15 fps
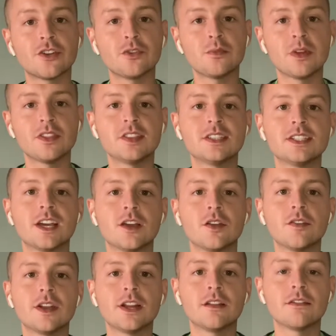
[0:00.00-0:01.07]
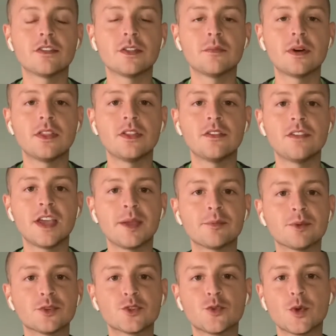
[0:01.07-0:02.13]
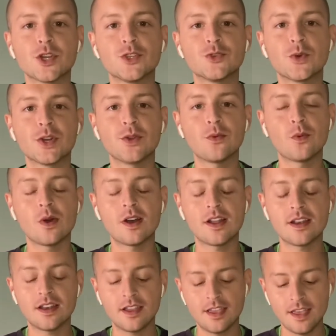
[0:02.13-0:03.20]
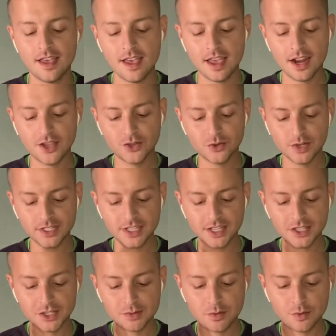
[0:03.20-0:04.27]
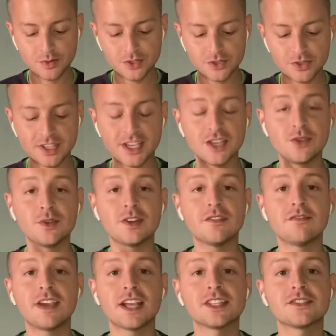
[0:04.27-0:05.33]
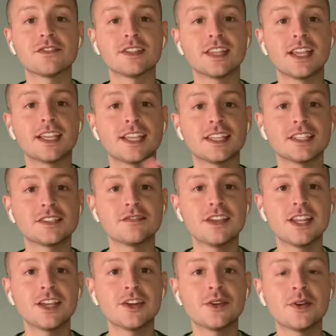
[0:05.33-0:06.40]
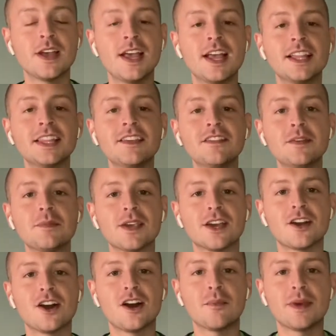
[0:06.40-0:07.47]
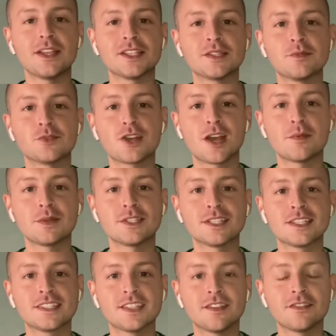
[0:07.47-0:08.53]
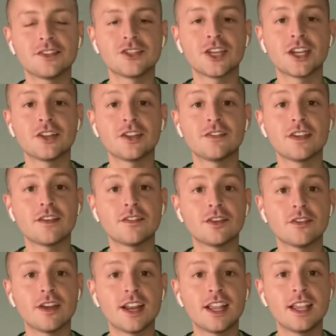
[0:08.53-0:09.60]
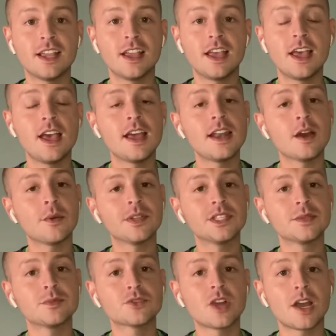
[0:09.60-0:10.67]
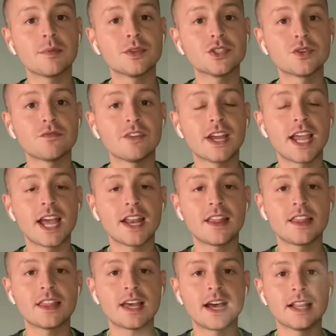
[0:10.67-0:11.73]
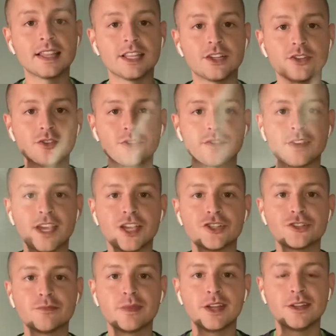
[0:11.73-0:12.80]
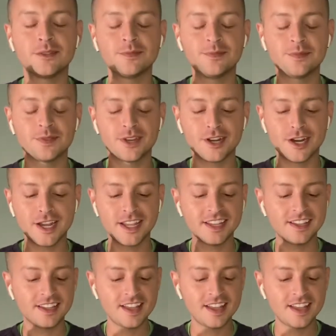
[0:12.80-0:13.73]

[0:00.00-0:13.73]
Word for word: monthly tarot reading for the month of April 2021. And I do want to take this moment to thank you in advance for liking this video, leaving me a comment, and subscribing to this lovely channel if you haven't already. Now when subscribing, don't forget that little notification bell, all right?